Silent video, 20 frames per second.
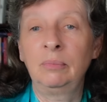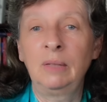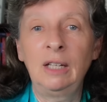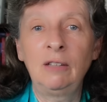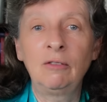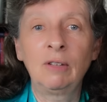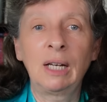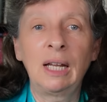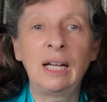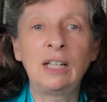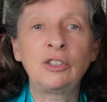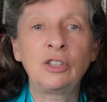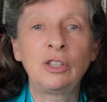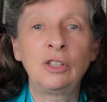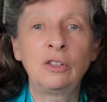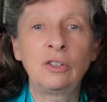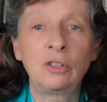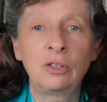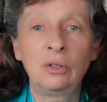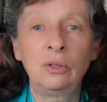in
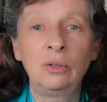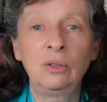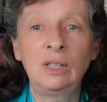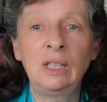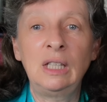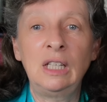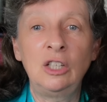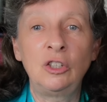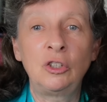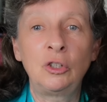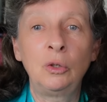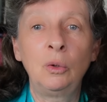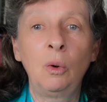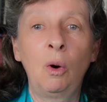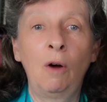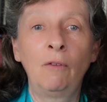relation to the issue